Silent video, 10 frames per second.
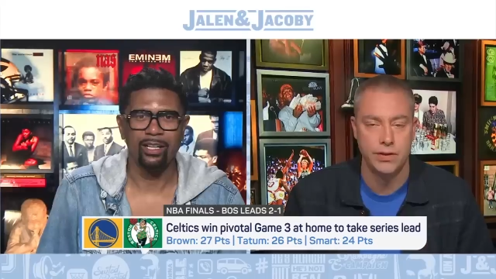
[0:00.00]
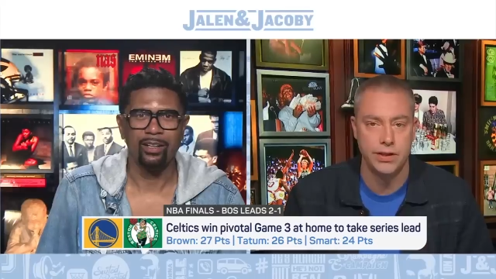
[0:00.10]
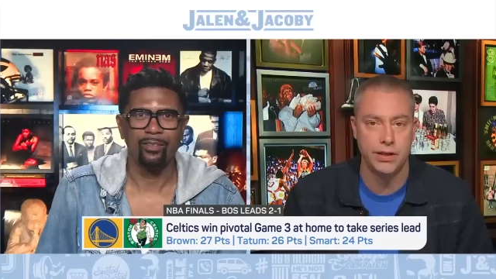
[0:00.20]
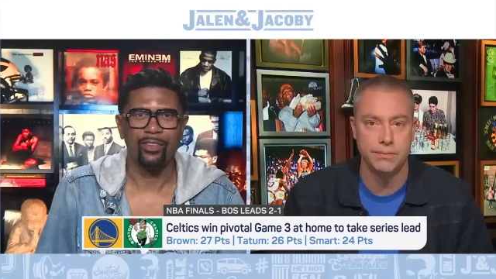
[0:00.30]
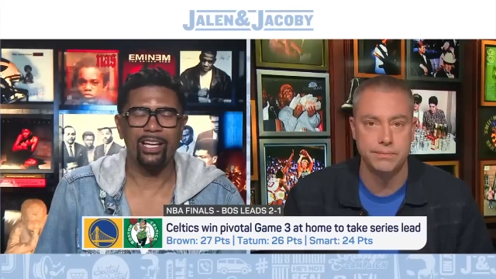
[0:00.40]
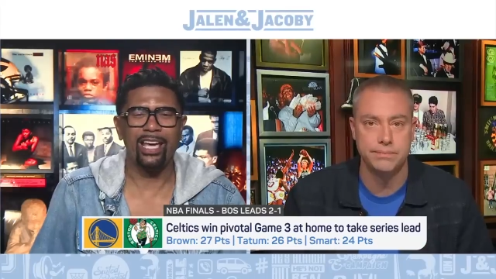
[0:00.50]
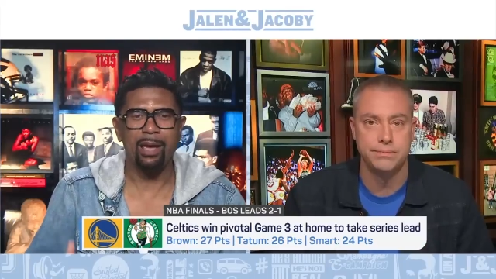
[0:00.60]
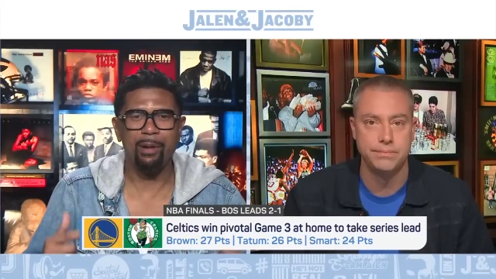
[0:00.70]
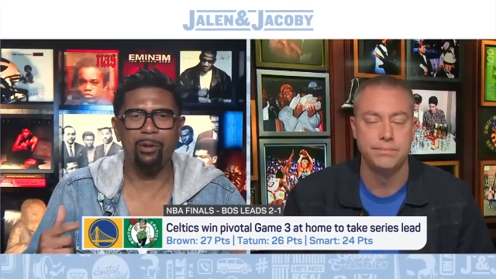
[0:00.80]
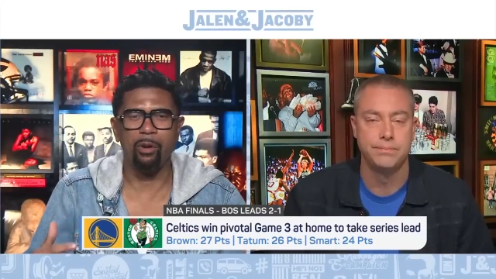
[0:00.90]
Speaker 1: Yep. They
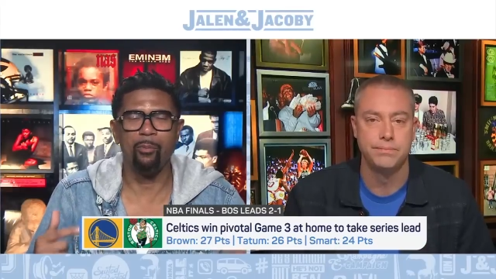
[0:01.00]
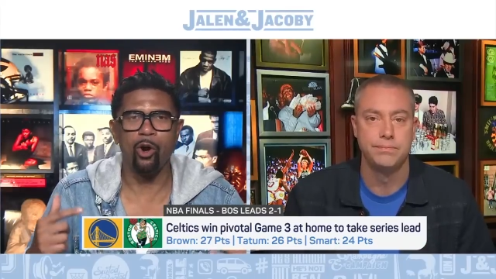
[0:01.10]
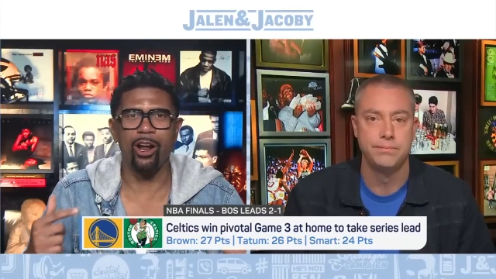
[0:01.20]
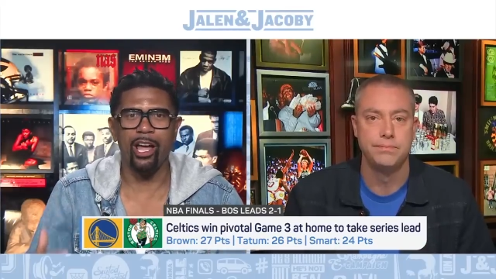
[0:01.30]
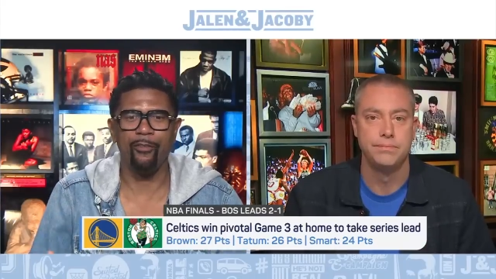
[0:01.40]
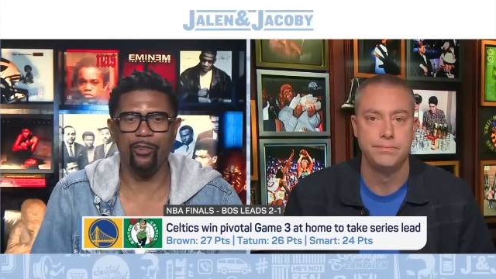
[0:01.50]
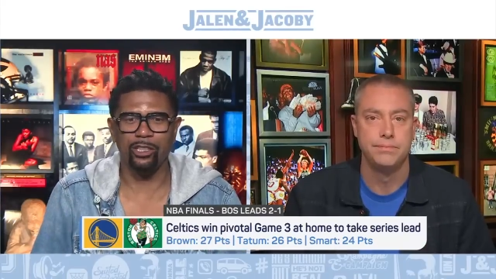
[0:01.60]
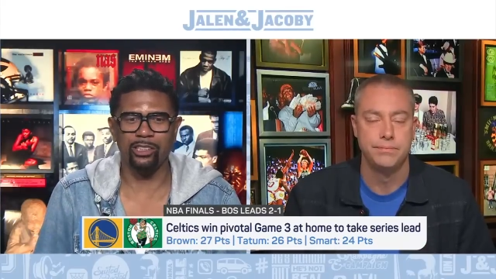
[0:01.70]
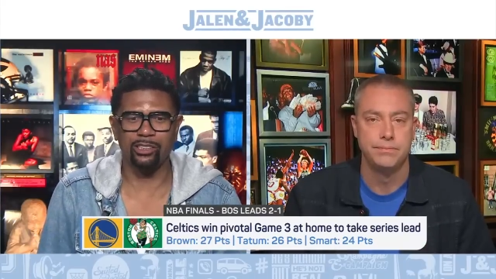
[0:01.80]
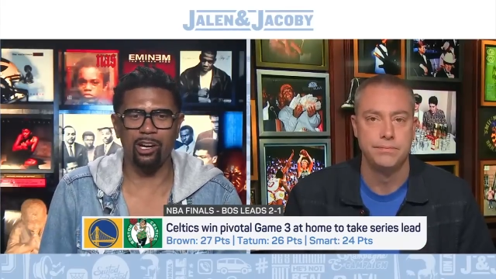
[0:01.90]
came out with more
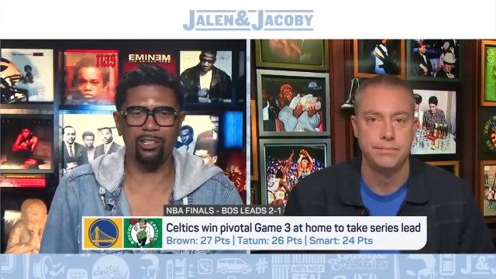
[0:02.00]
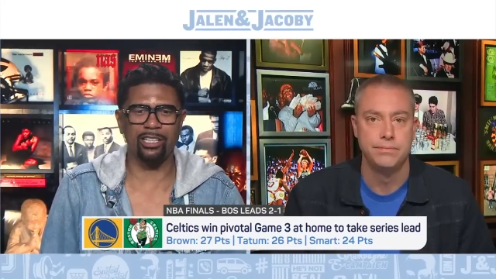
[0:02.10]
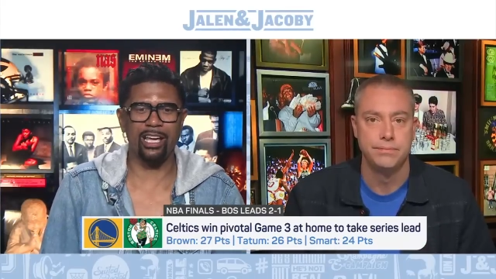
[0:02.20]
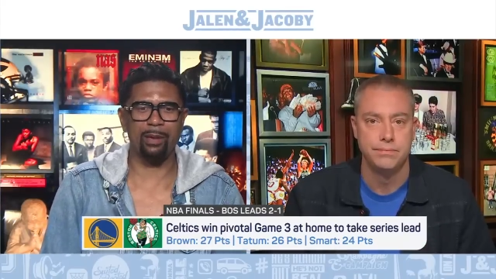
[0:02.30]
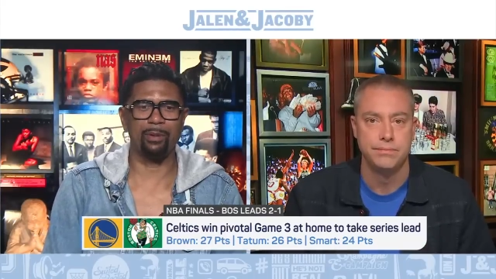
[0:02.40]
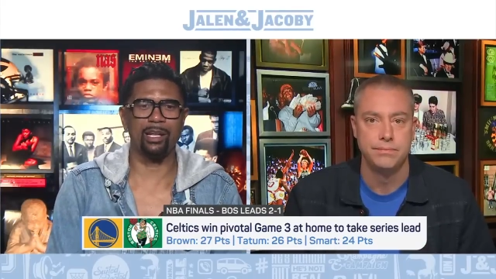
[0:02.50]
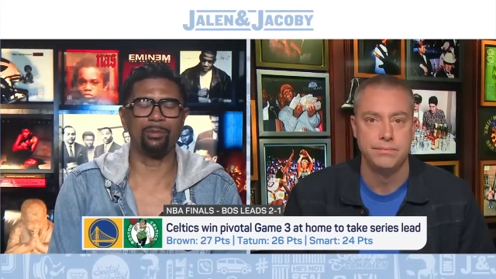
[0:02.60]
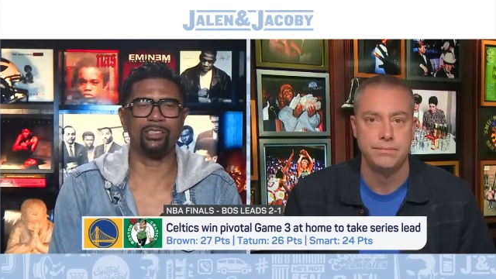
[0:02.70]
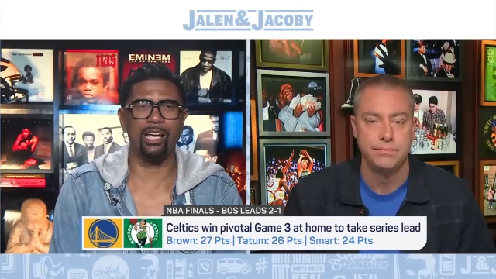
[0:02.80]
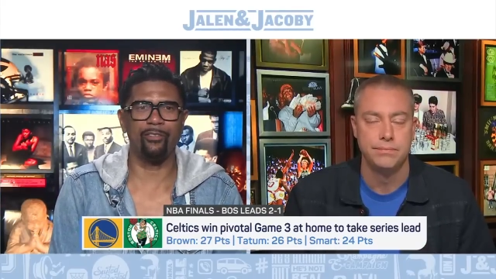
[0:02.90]
effort to start the game, and it
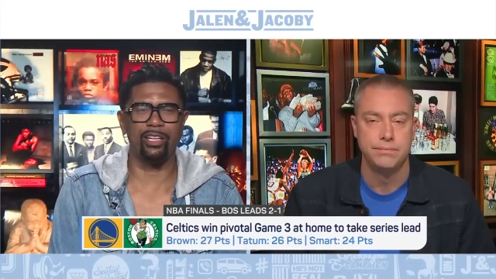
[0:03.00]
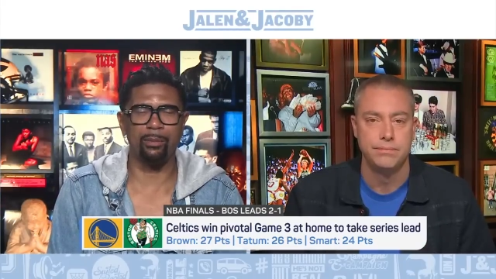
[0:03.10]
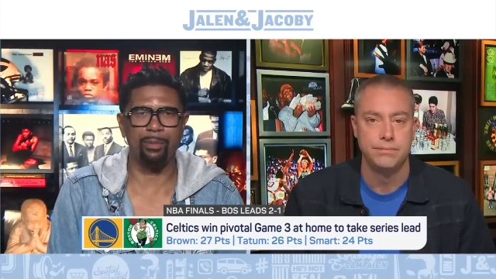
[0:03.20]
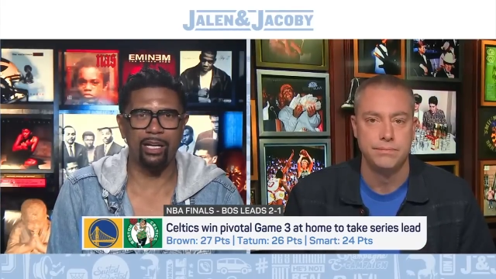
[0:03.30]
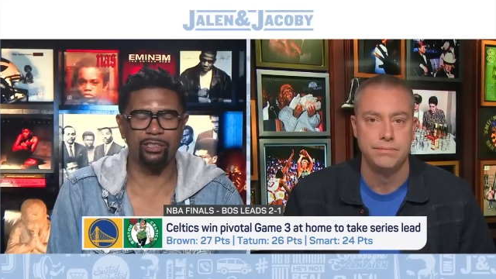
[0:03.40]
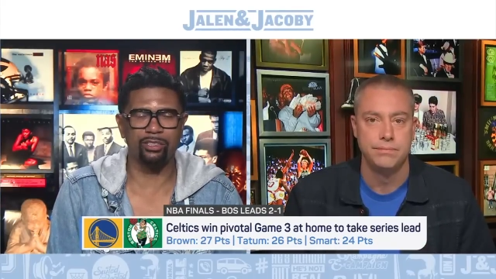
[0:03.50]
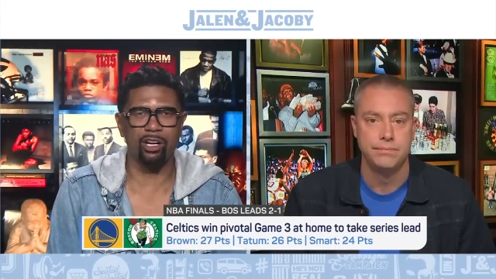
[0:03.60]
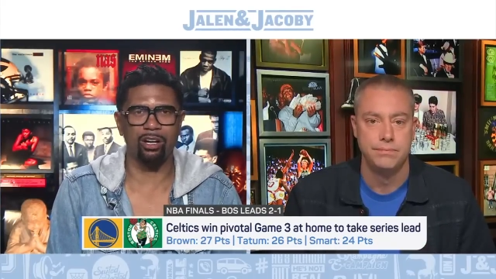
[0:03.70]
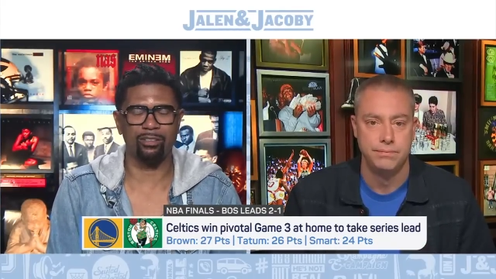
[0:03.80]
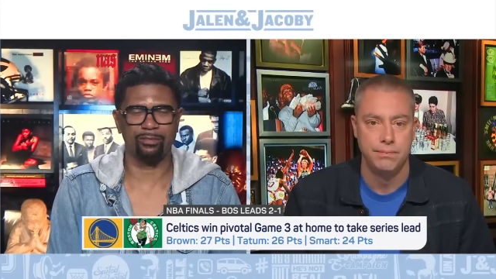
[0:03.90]
was evident by the
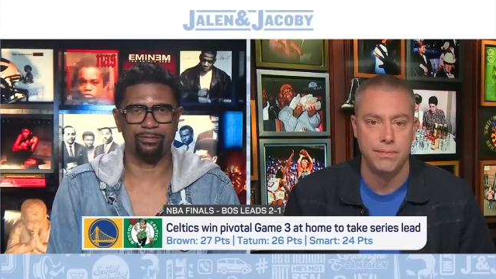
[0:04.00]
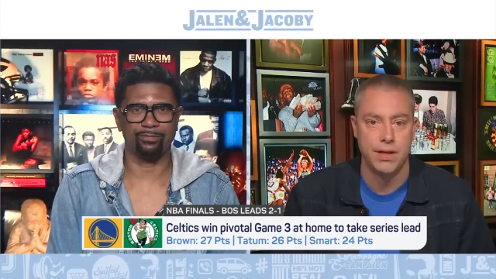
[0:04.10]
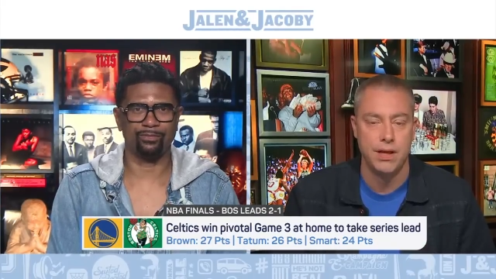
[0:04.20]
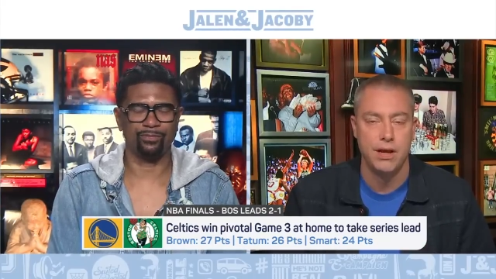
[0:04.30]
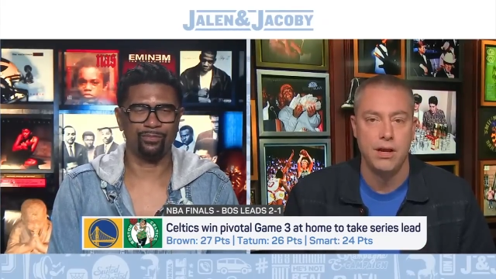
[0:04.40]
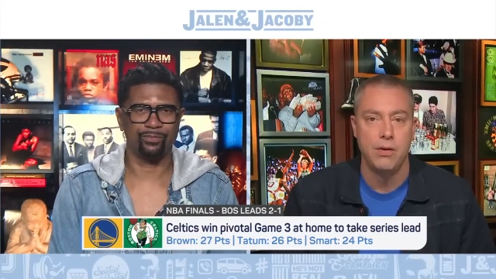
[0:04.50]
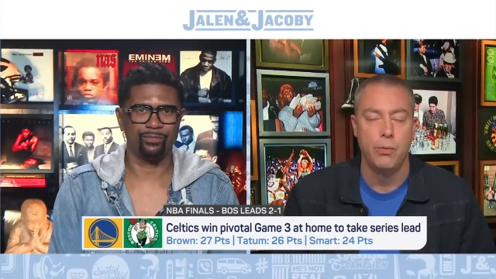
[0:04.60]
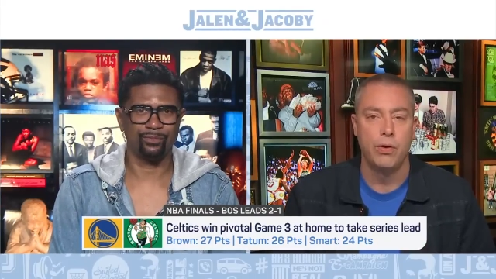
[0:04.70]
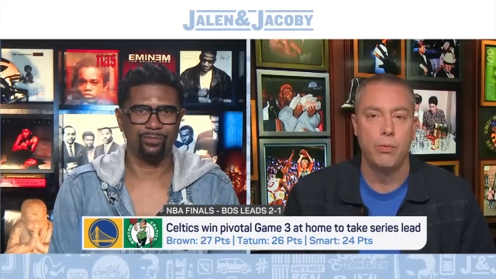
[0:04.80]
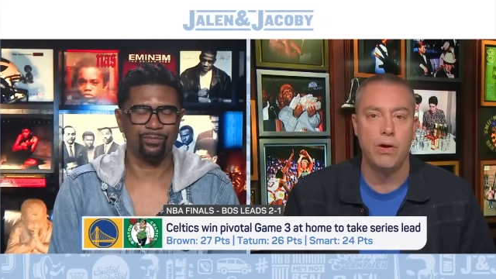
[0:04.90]
start.
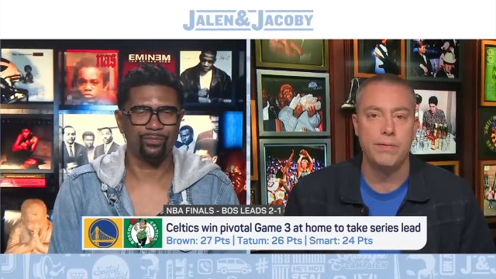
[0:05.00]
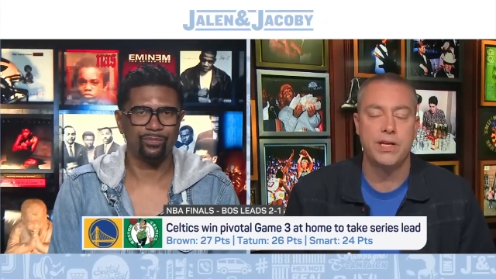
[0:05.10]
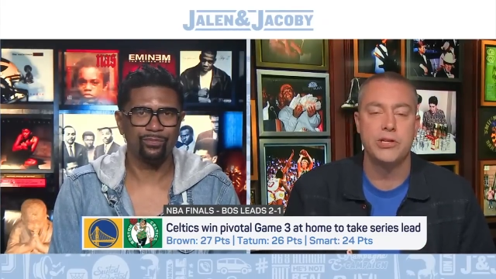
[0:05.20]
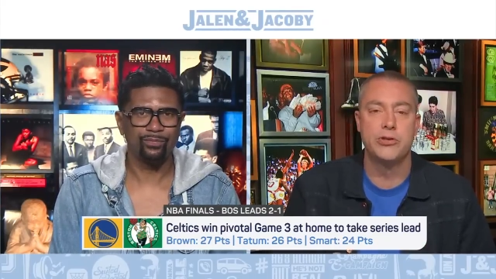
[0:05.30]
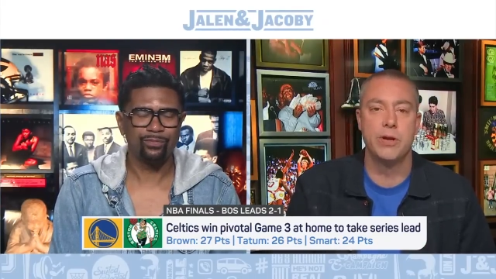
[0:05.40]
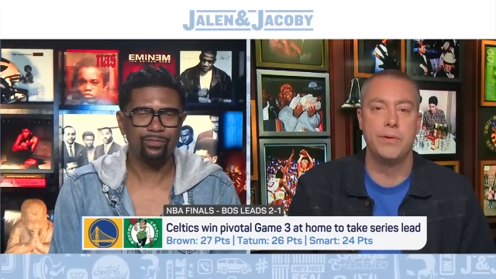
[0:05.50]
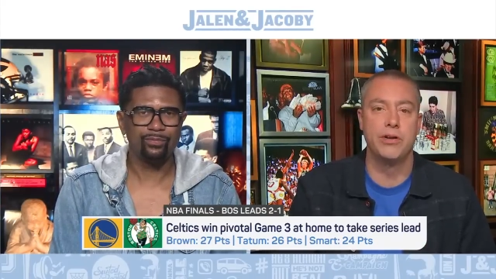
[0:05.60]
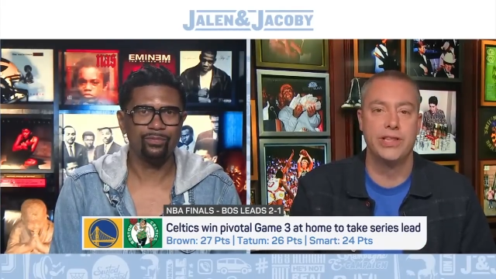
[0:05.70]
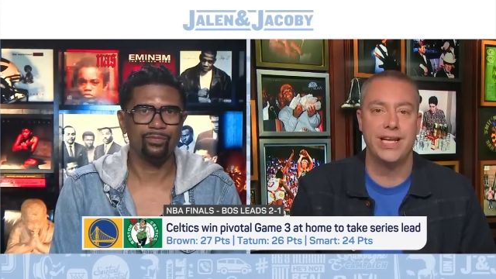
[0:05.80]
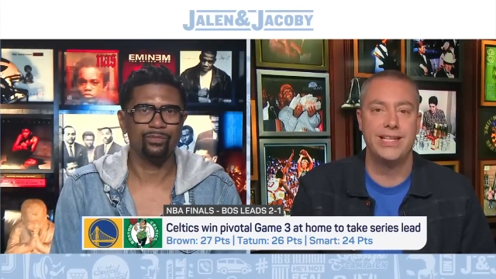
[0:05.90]
Well, one
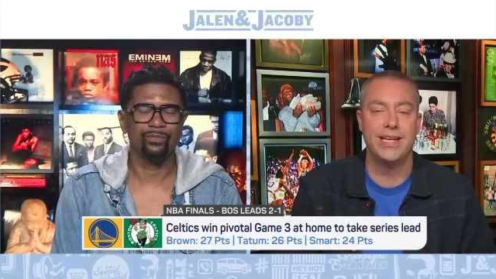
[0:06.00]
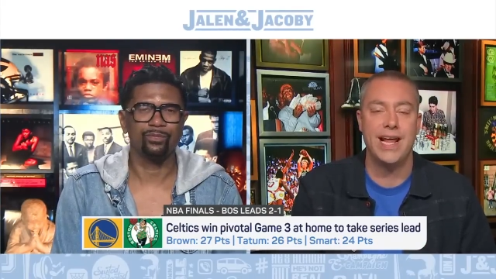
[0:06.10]
contributor that they didn't